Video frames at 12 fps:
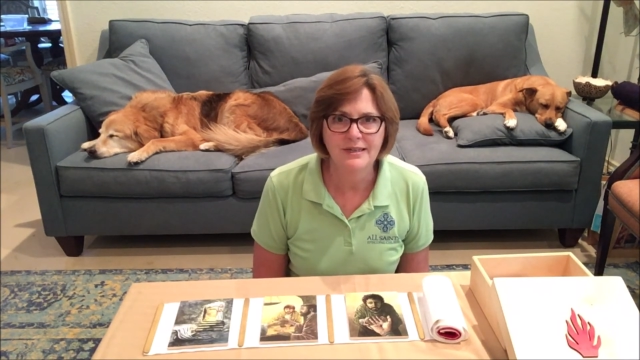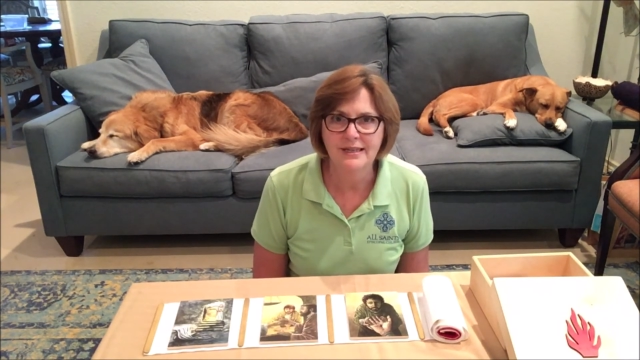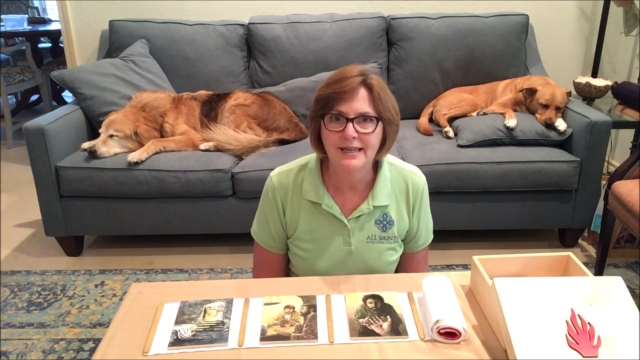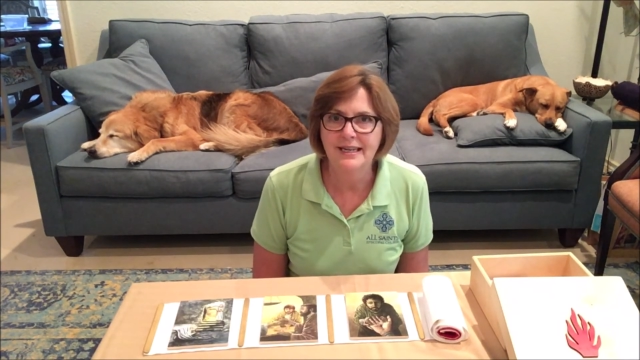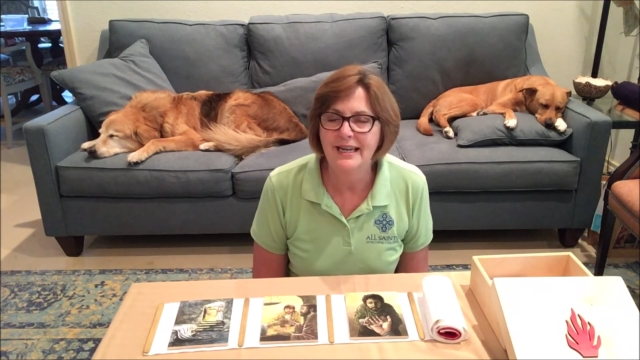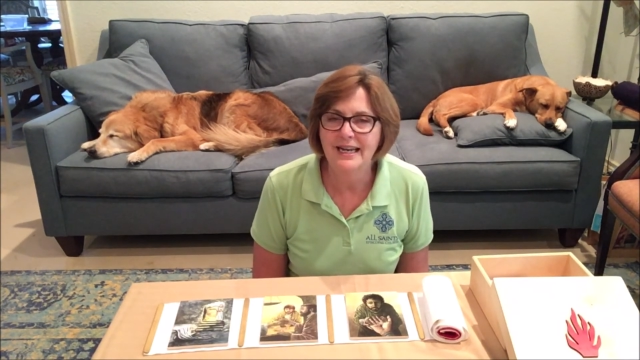
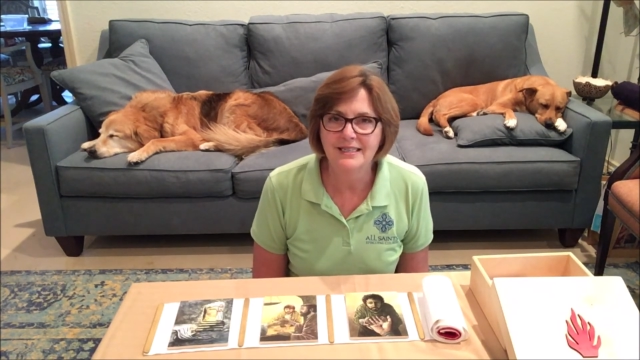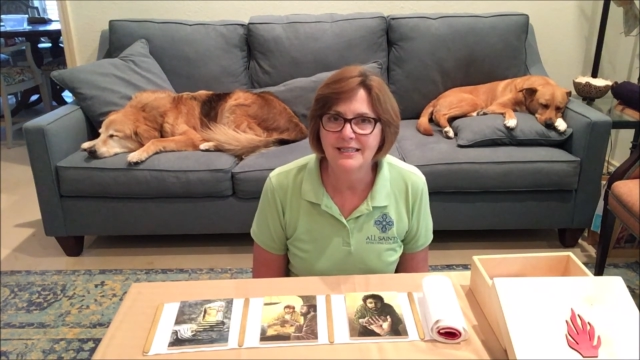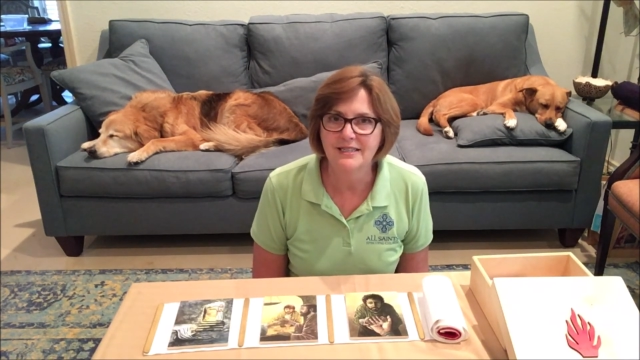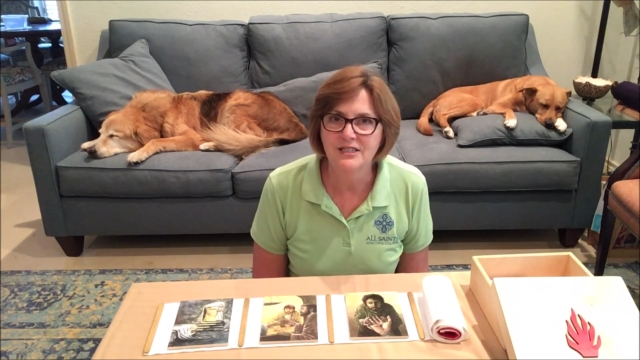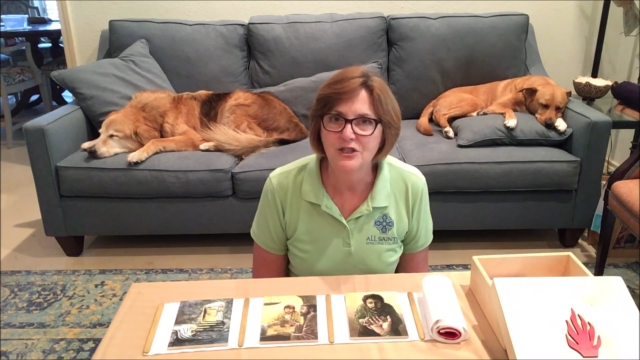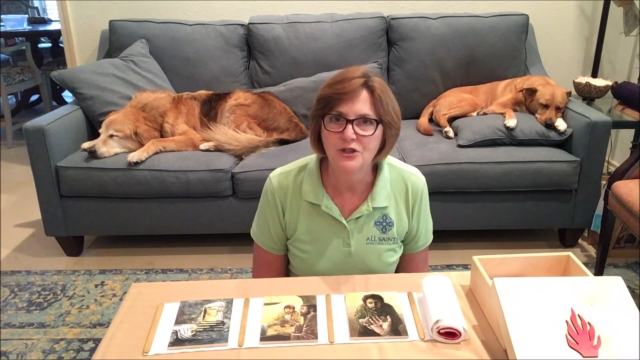connect
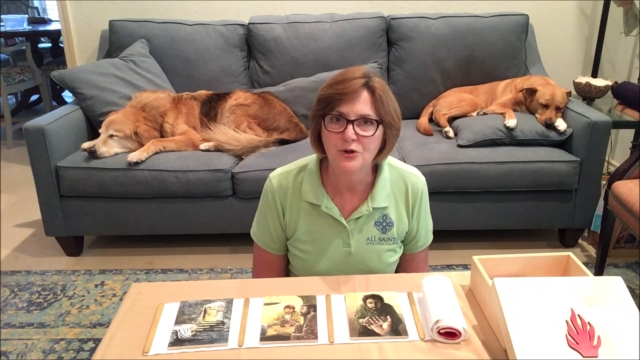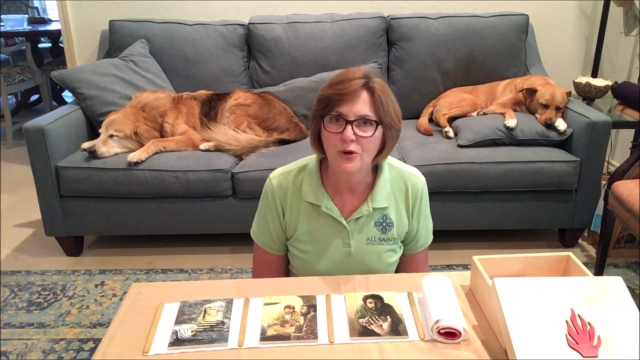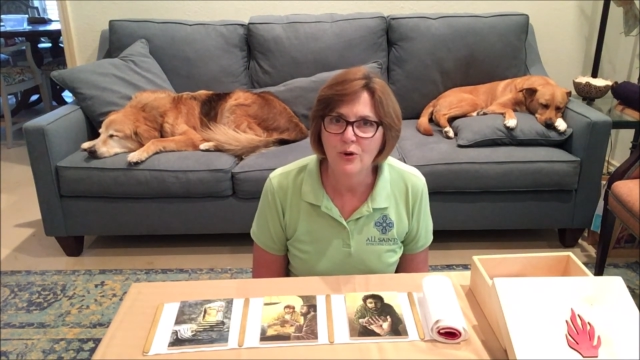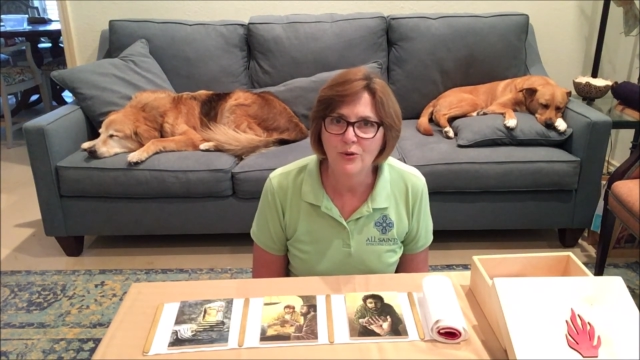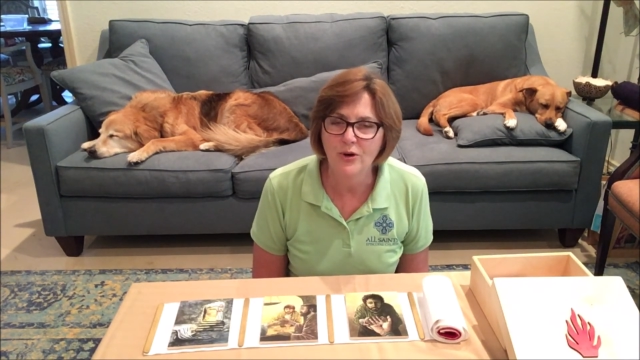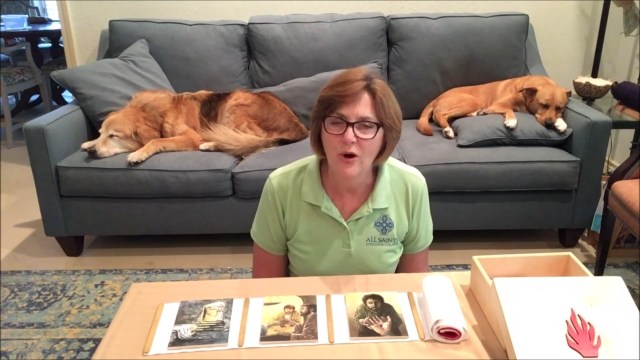it to your
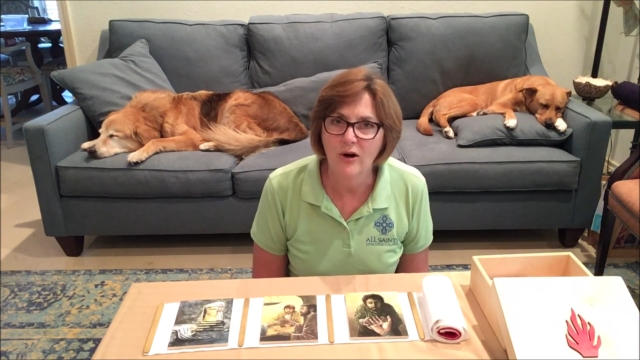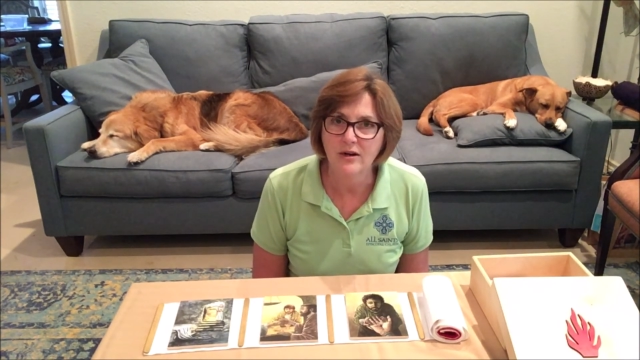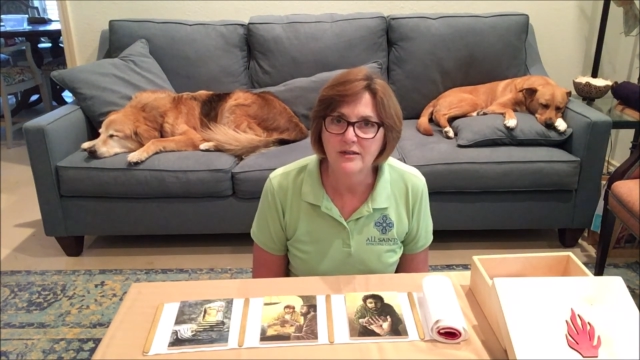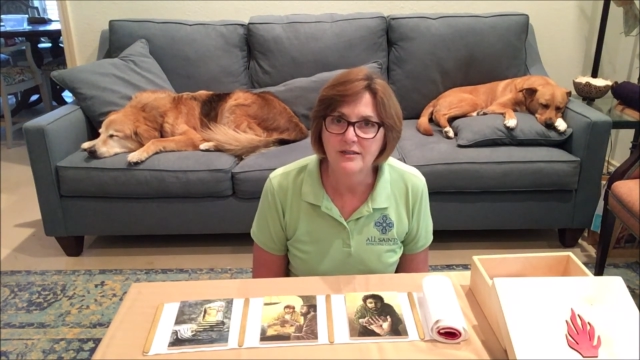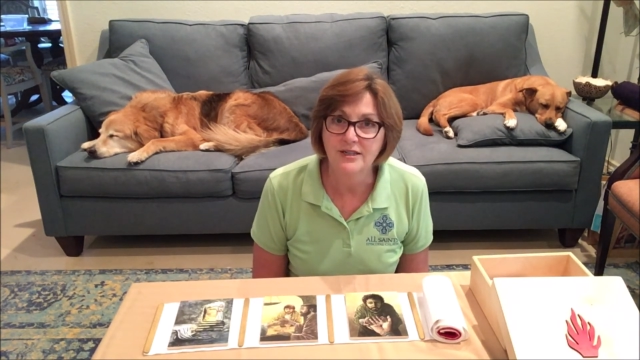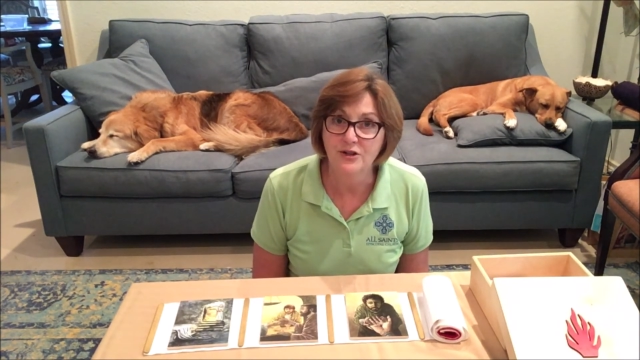own
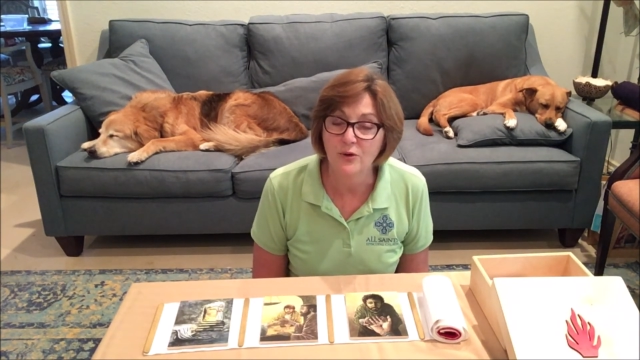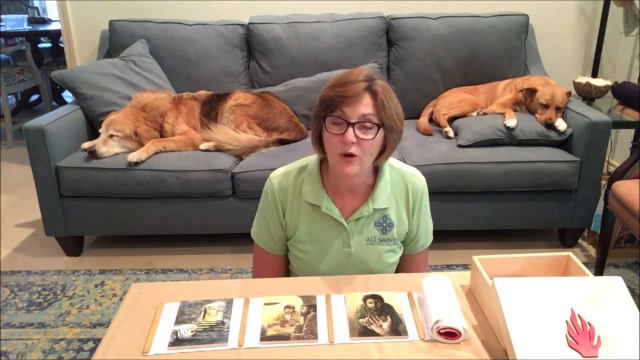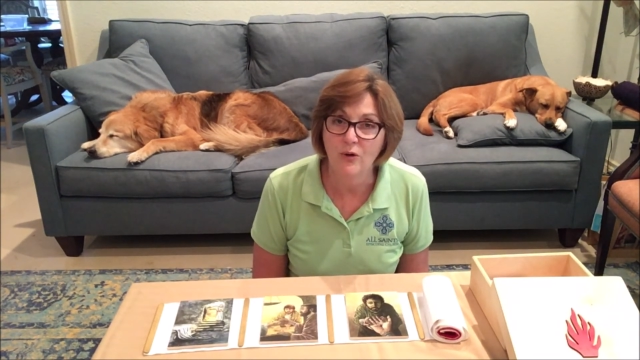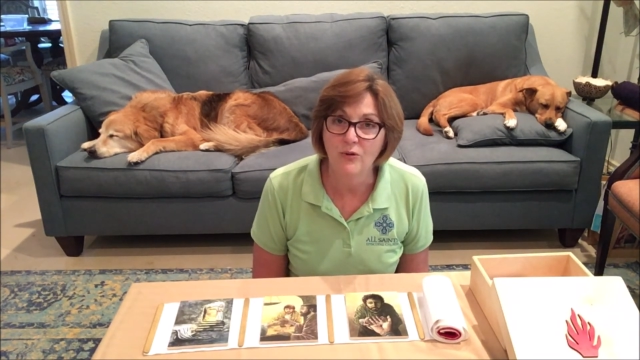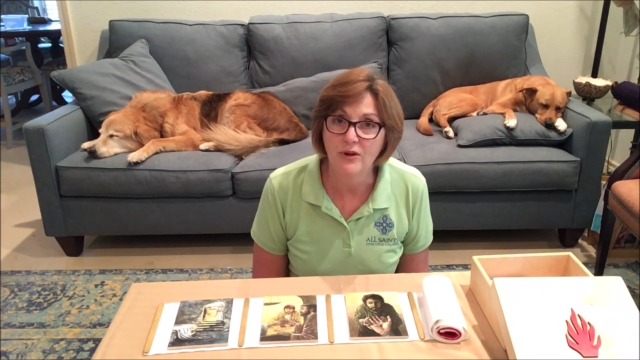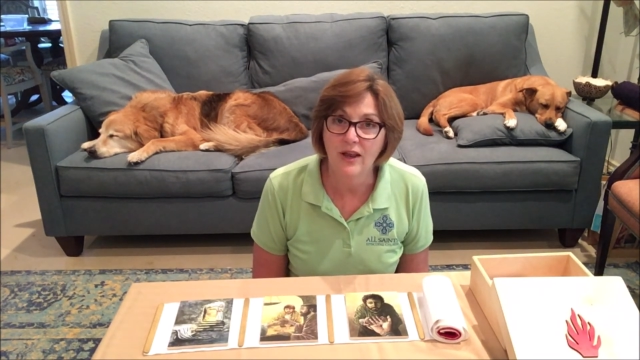heart and your
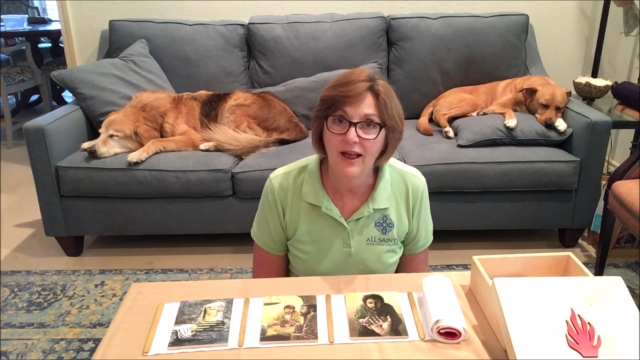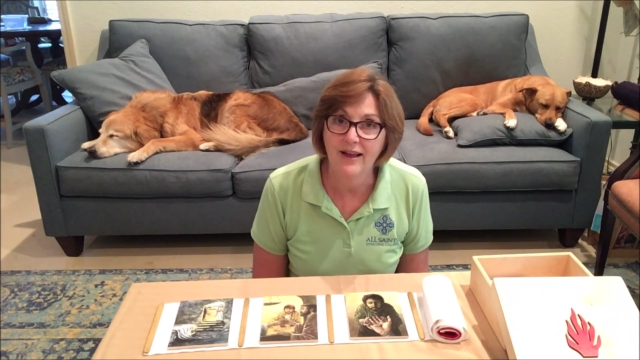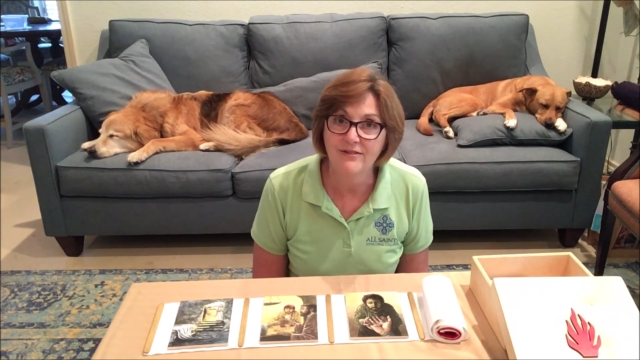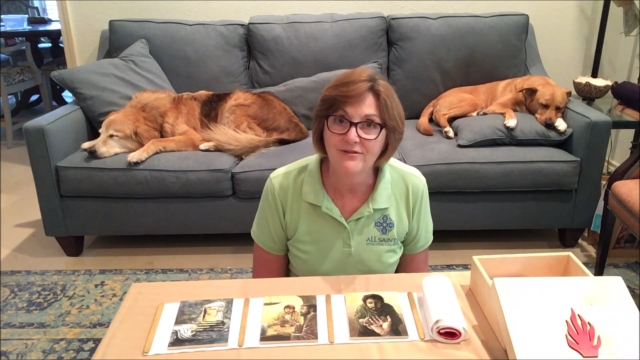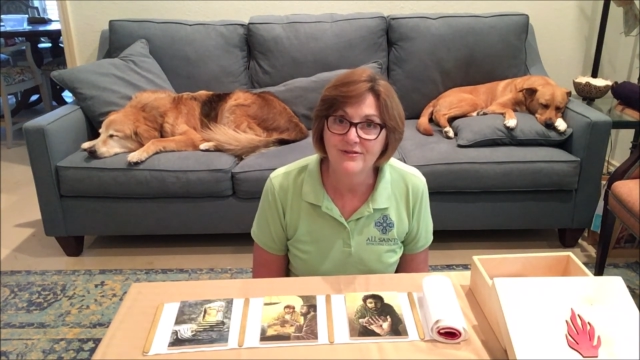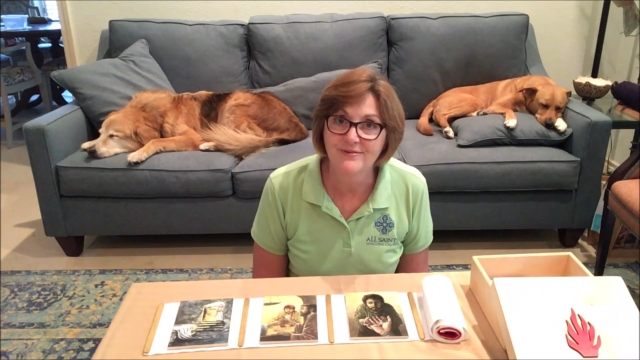own
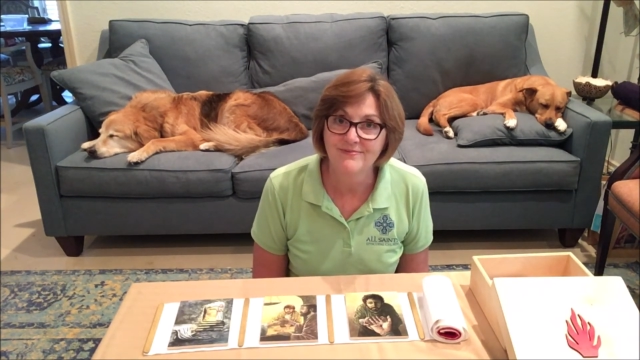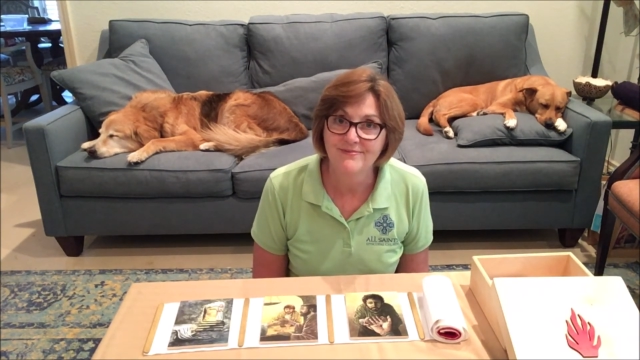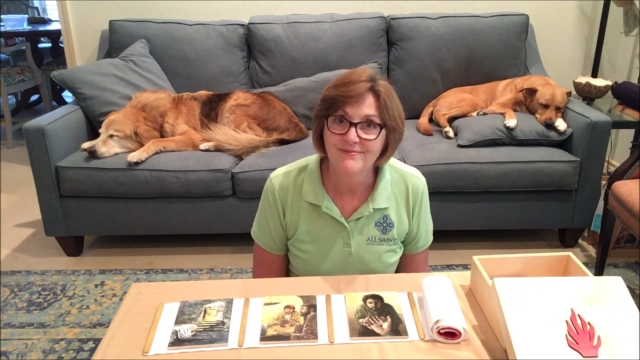life.